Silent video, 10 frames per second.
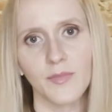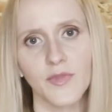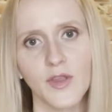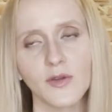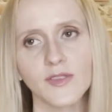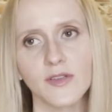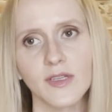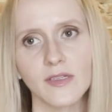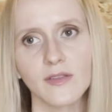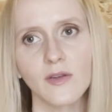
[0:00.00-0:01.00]
those are
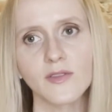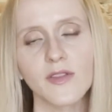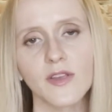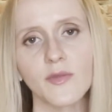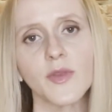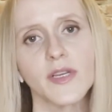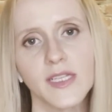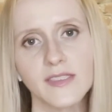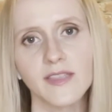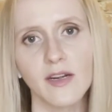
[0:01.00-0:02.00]
the
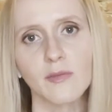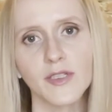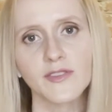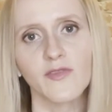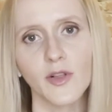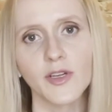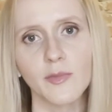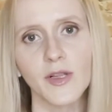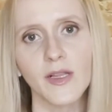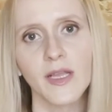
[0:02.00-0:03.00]
communities that are most
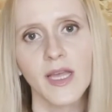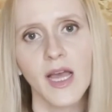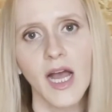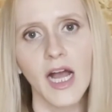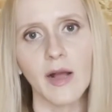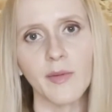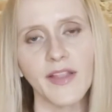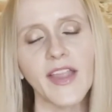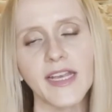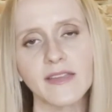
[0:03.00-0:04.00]
vulnerable,
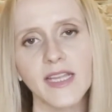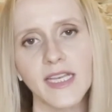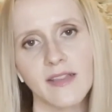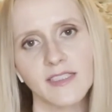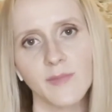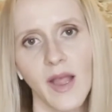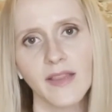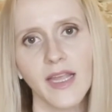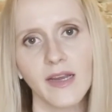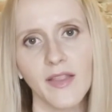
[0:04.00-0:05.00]
and they need the
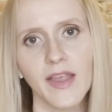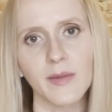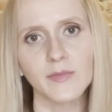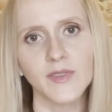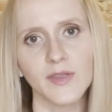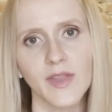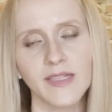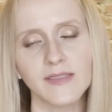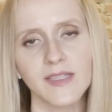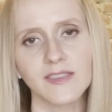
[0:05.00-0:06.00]
spotlight on them. So
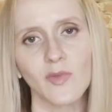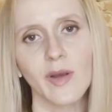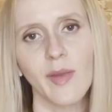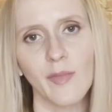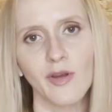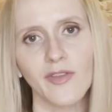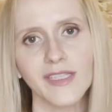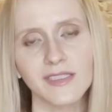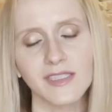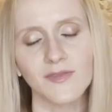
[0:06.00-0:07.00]
that's one of my
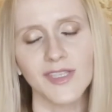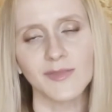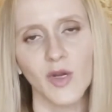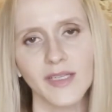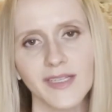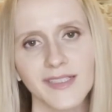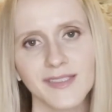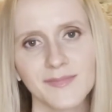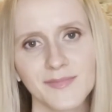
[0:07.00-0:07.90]
motivations for this project.